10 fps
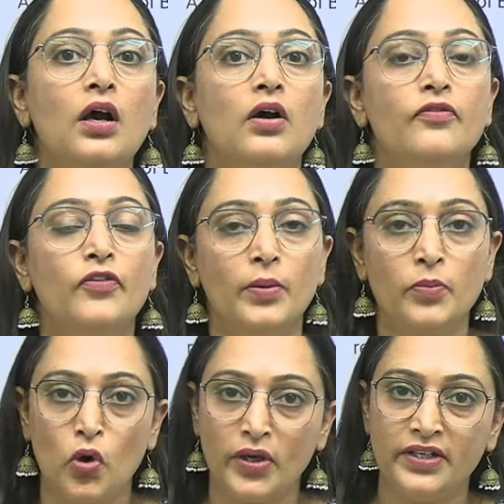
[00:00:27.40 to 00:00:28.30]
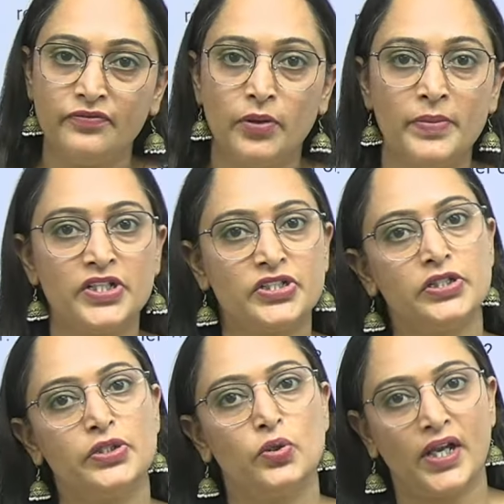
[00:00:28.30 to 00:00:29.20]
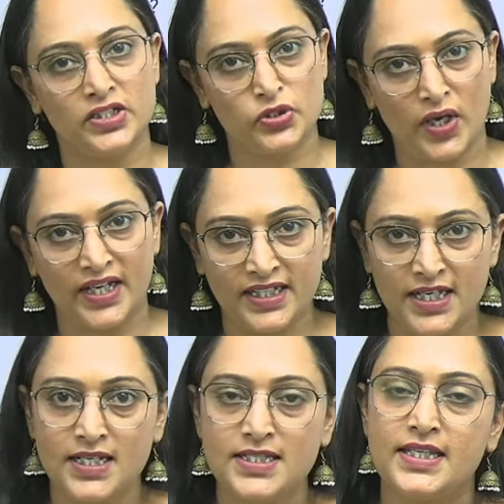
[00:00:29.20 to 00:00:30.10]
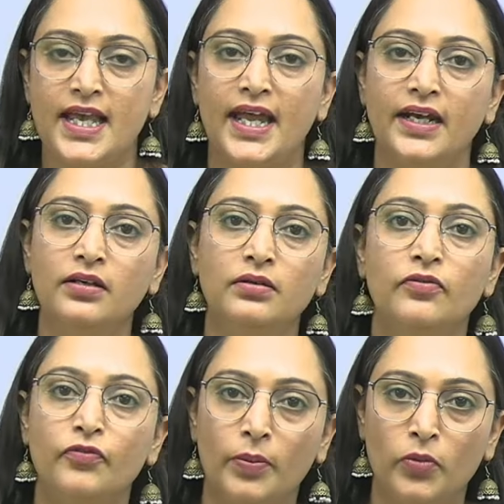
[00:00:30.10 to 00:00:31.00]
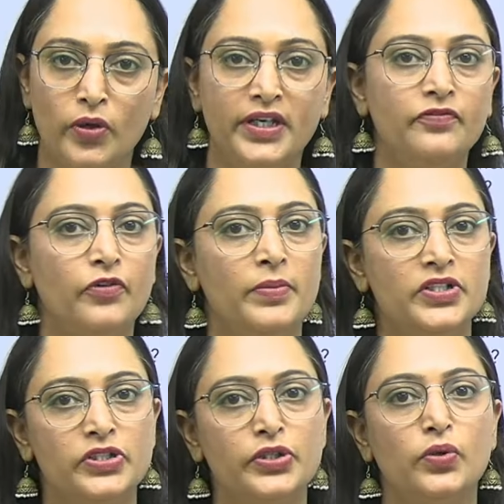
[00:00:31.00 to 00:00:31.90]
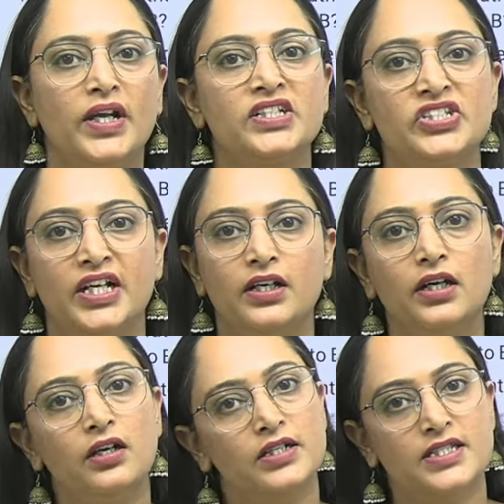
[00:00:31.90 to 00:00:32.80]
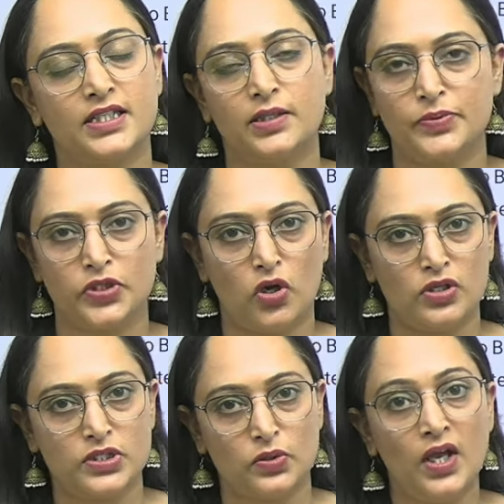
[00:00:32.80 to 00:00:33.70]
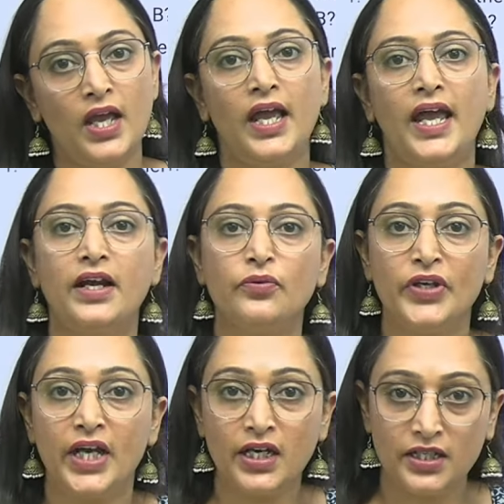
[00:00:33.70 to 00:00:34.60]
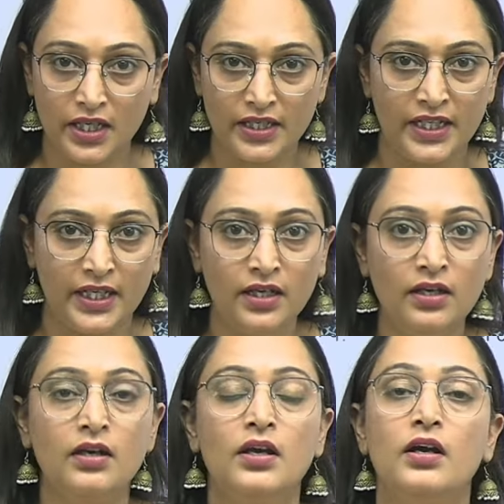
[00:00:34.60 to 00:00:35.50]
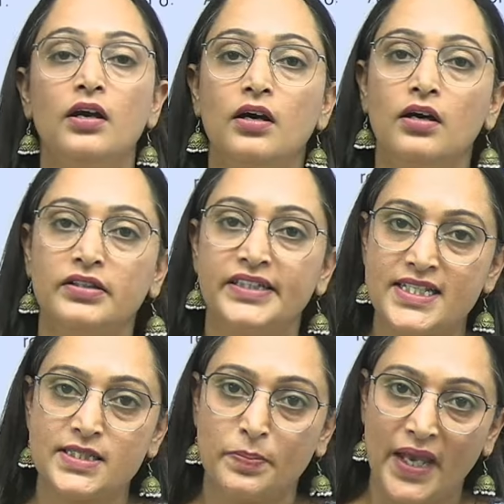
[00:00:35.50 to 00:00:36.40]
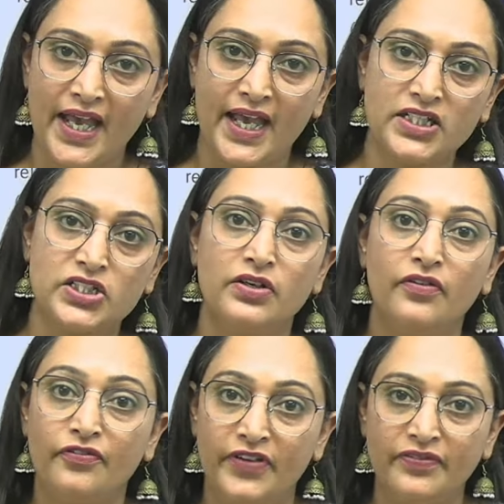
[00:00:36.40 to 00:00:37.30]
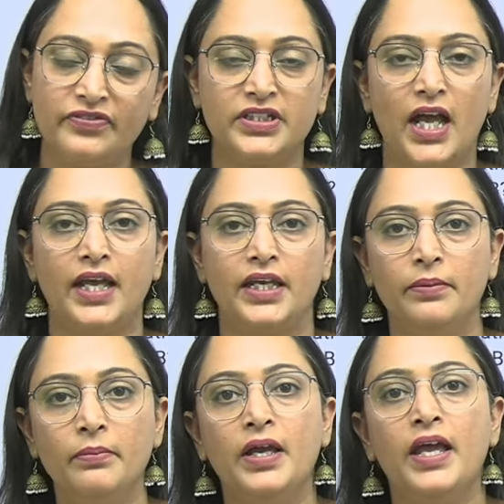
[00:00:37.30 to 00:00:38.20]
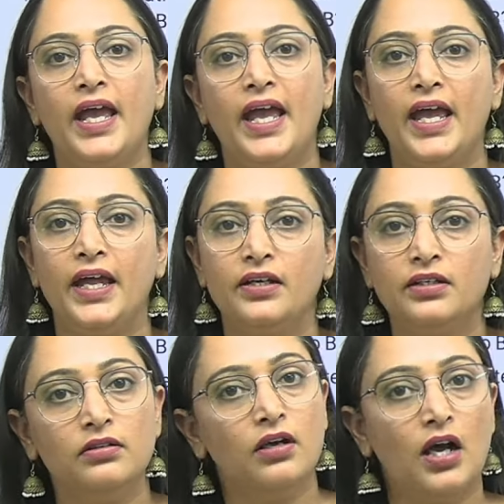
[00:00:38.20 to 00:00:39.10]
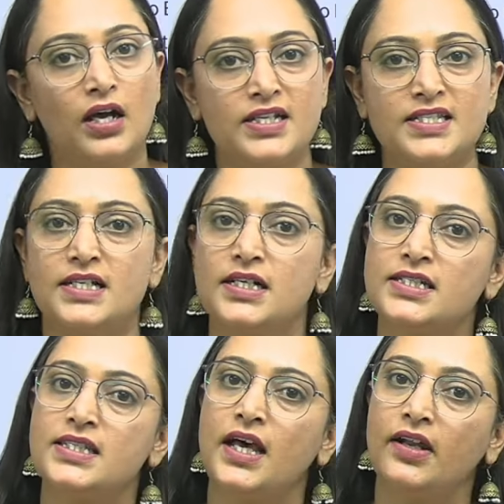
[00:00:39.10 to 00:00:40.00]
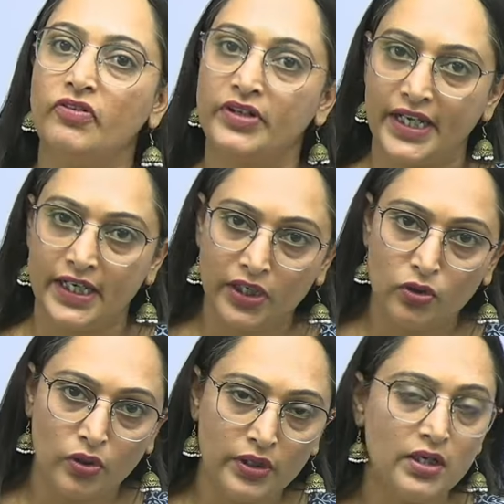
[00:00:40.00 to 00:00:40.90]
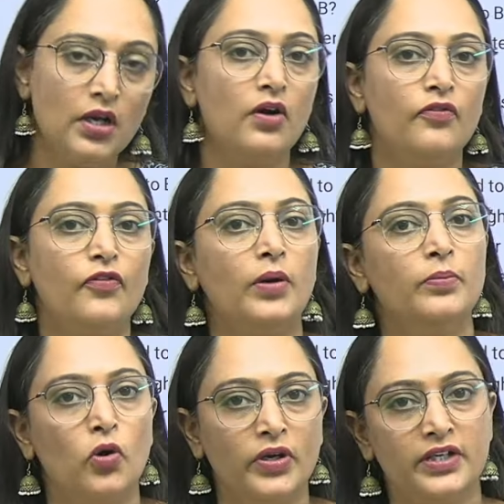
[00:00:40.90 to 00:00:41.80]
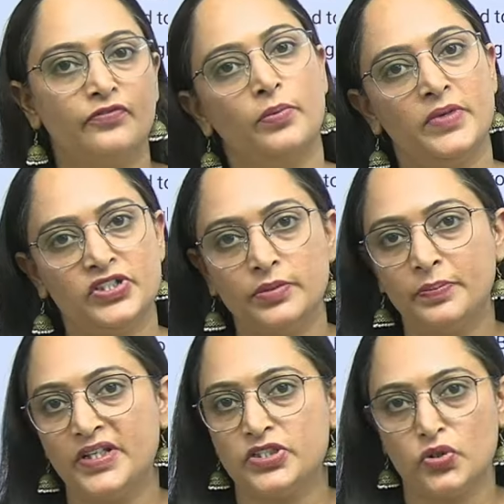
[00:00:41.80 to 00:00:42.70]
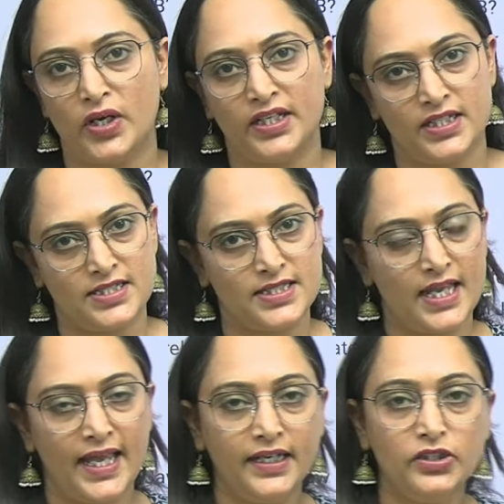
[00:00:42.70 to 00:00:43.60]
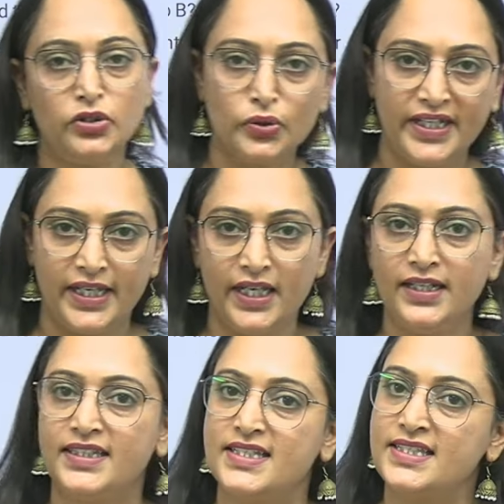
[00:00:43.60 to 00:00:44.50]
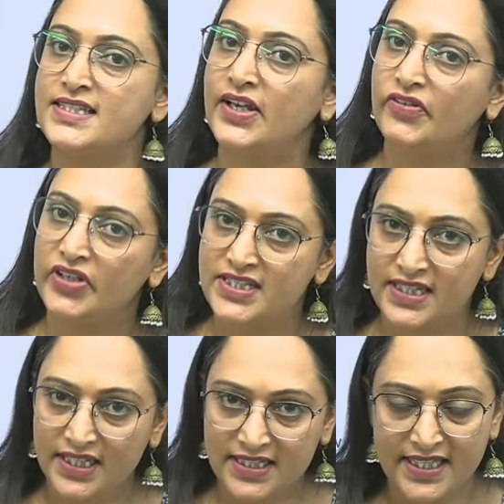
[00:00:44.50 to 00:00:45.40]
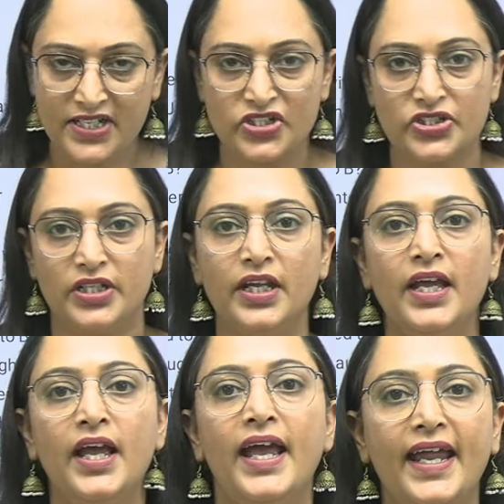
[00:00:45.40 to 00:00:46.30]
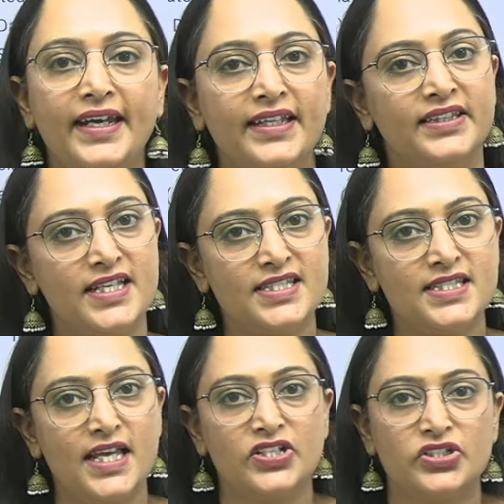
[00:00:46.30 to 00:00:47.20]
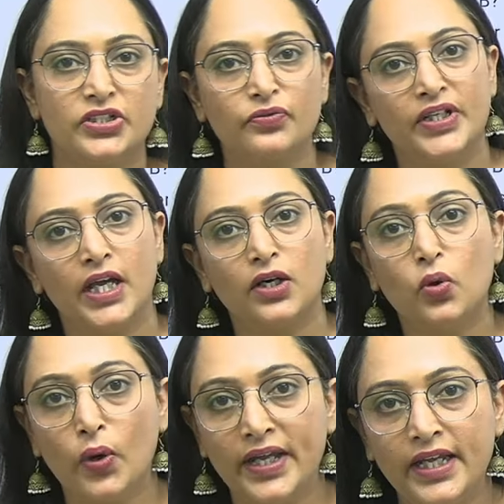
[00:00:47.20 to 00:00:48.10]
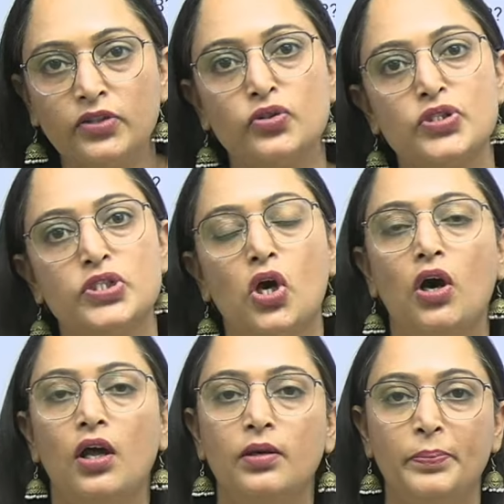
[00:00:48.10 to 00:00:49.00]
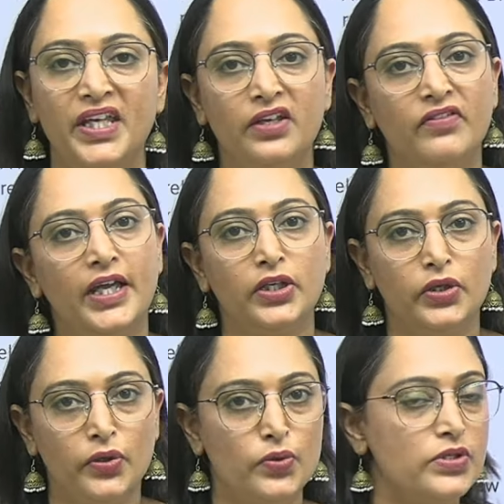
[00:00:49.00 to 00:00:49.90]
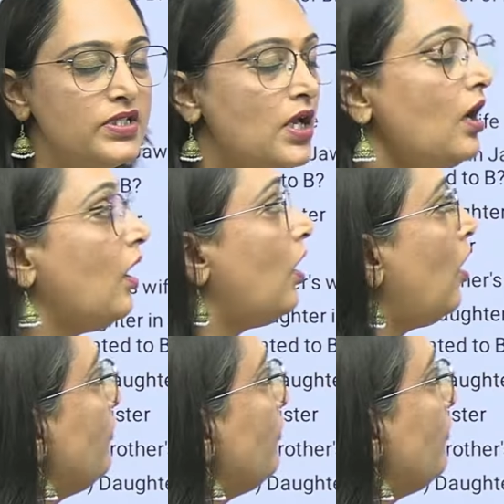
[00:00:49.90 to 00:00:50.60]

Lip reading: For more information you can join us, and for more information you can check our description also. And we are running this batch fifth time and our results are really good. For more information please join us. And today this is a reasoning session, and in this session we are going to solve PYQs of